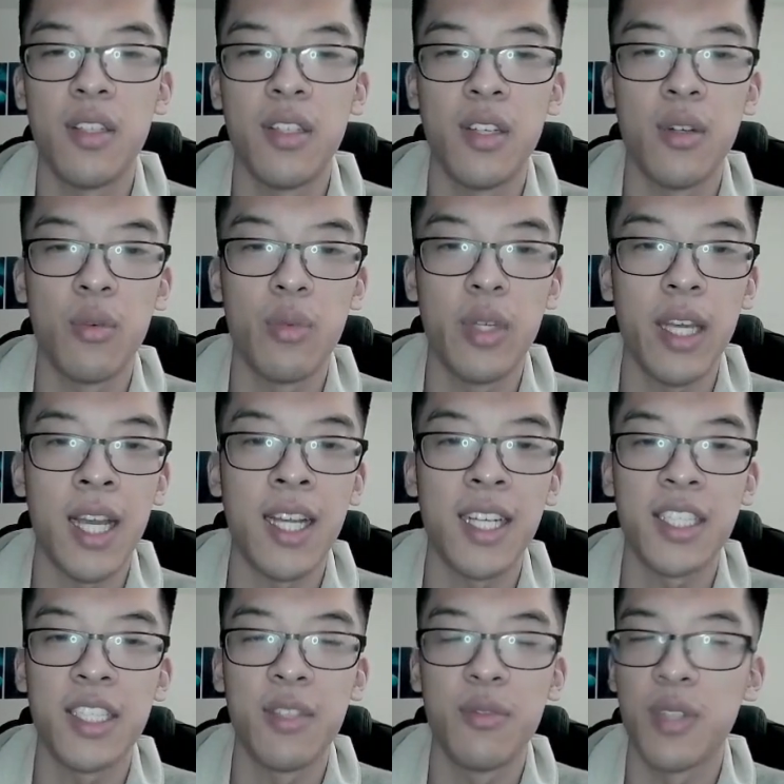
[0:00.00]
we
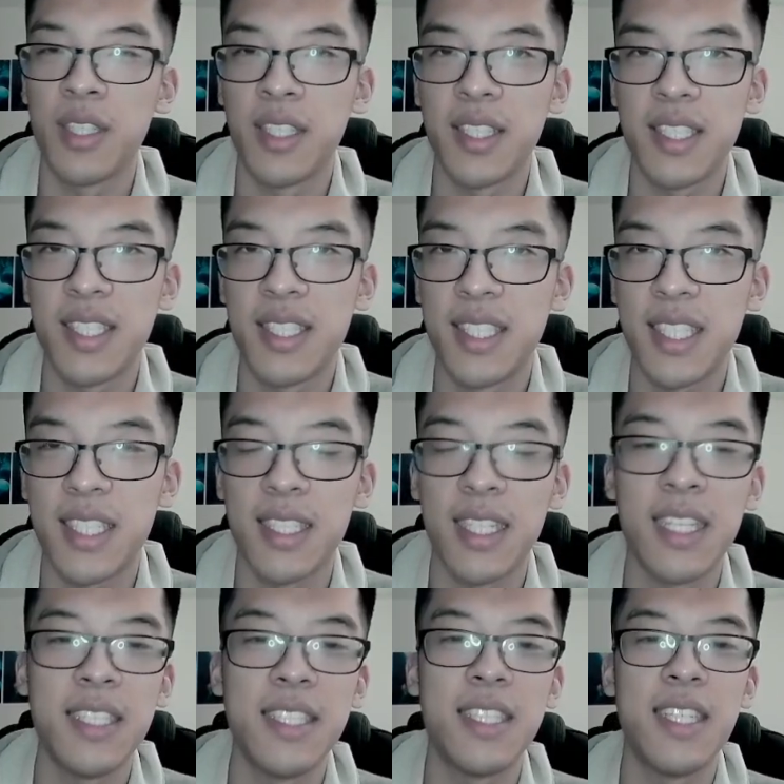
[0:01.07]
actually run
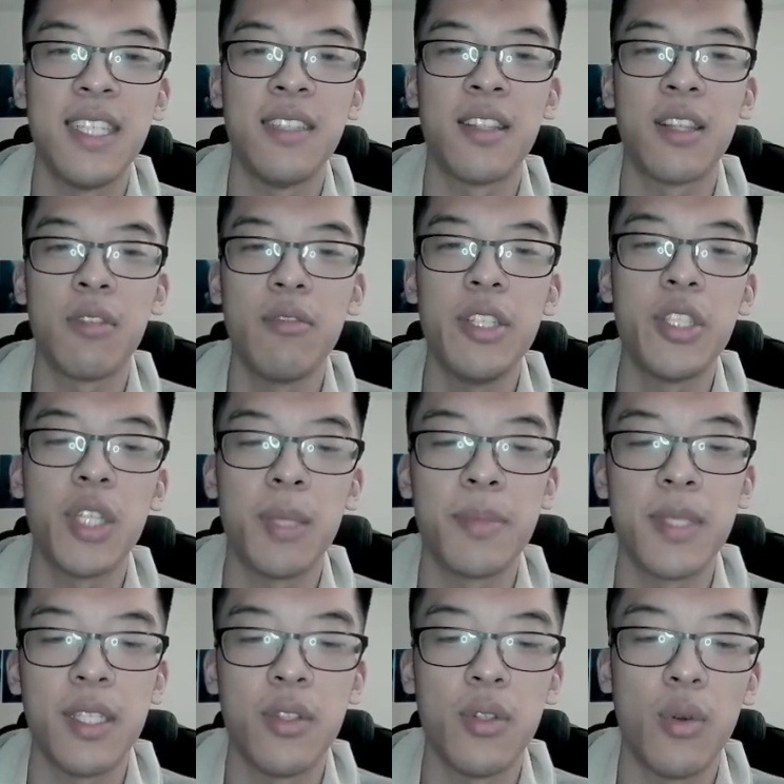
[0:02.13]
19 3-drops
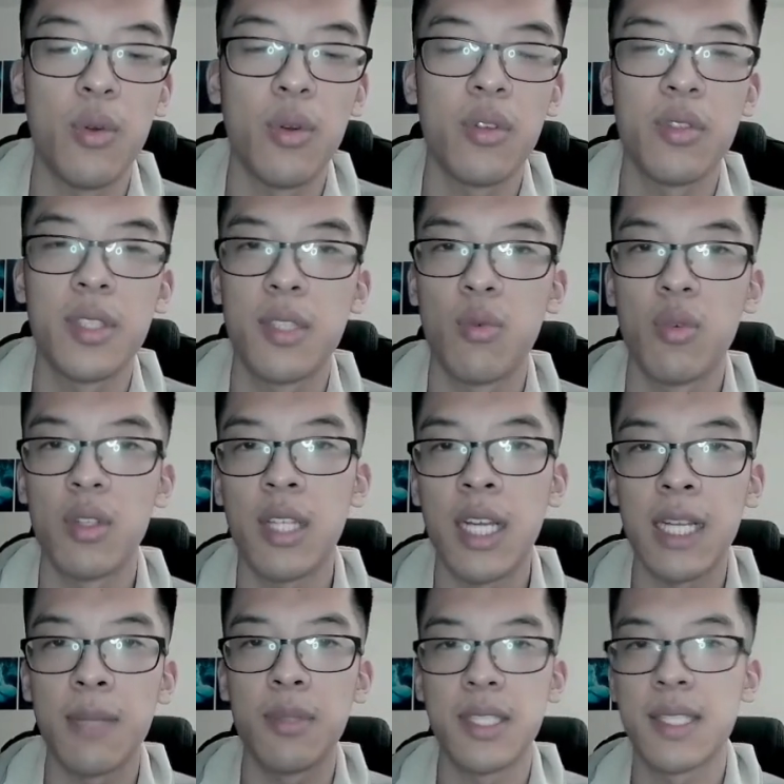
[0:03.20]
in order to
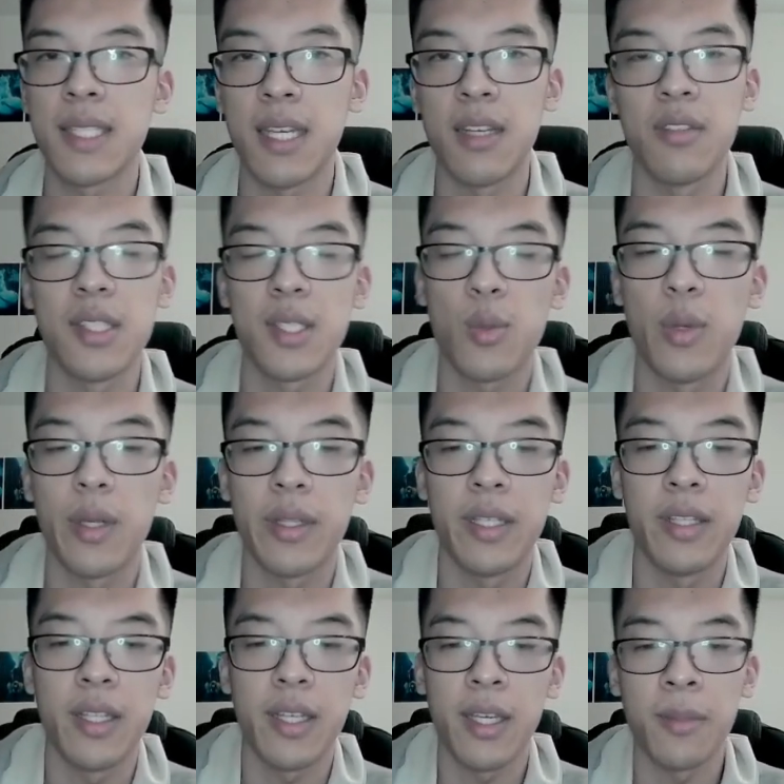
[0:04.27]
reliably scale this quickly
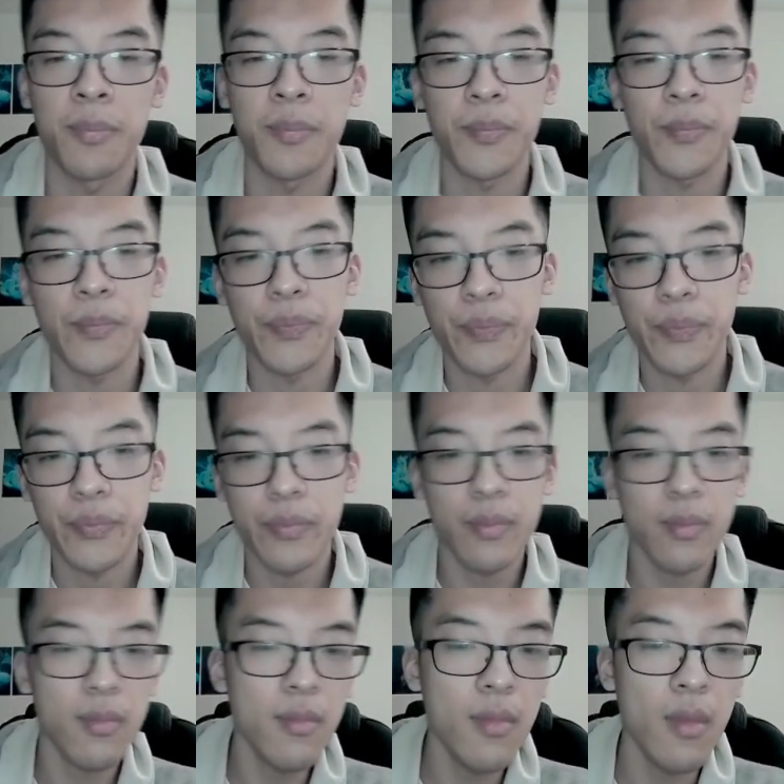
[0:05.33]
in the game.
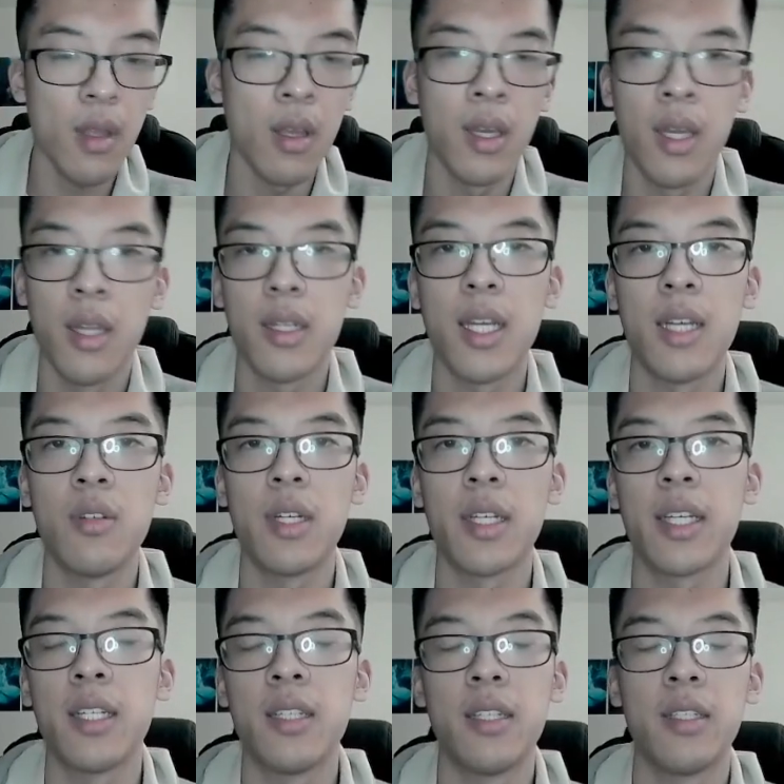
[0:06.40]
Now,
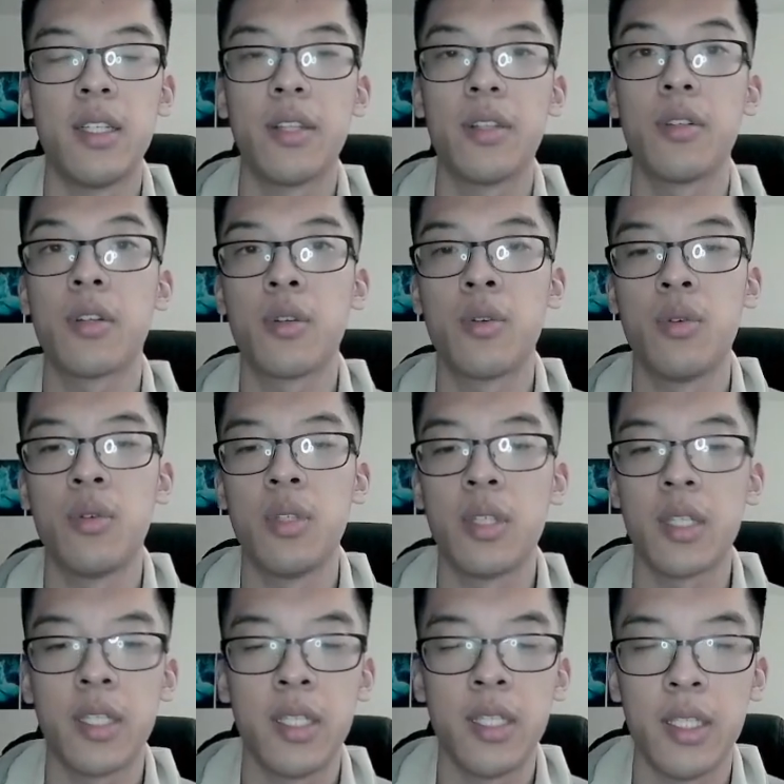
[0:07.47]
again, another
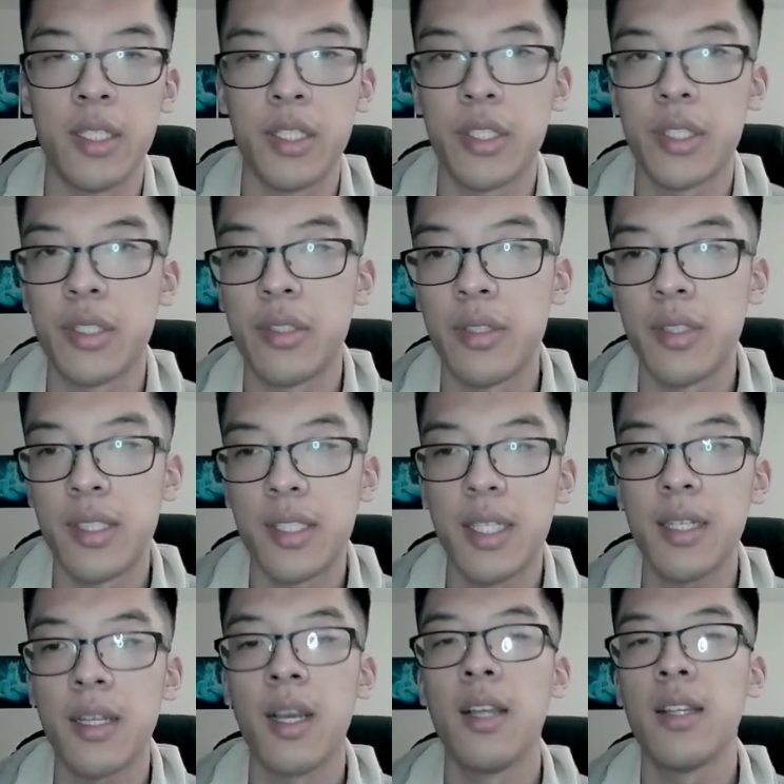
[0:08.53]
good addition to this
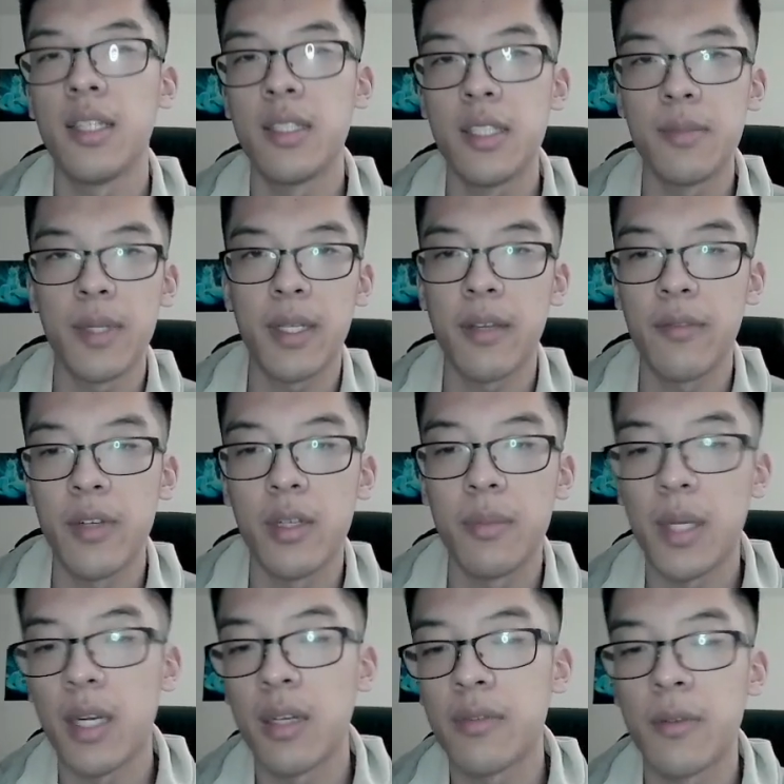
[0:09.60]
deck that does make it very
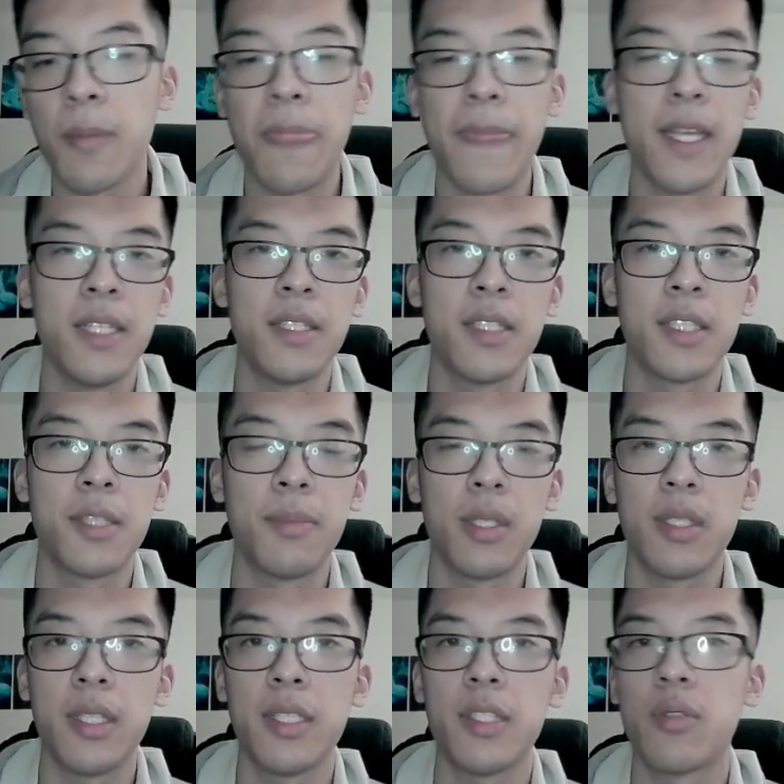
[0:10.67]
powerful is its
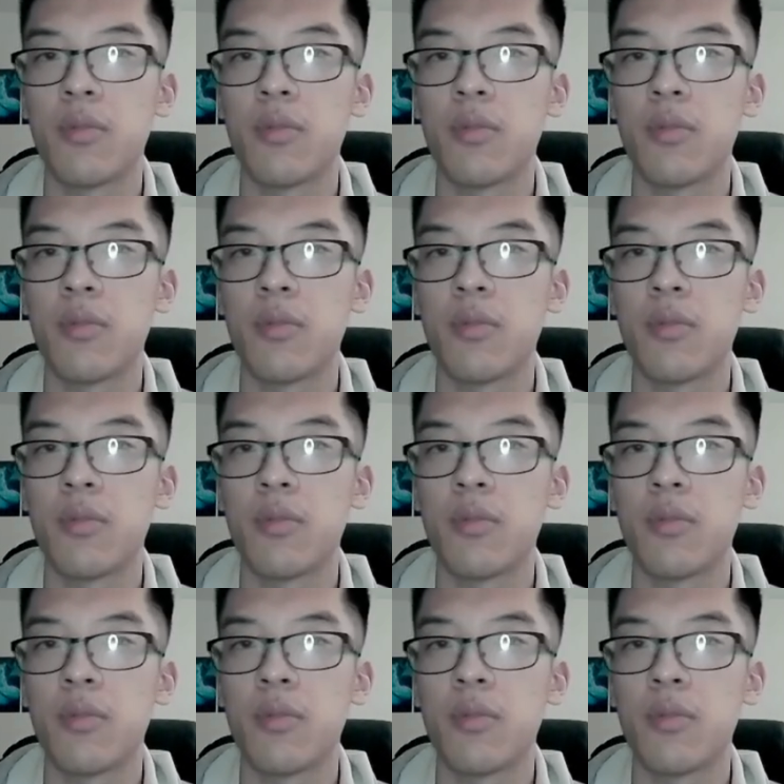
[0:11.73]
ability to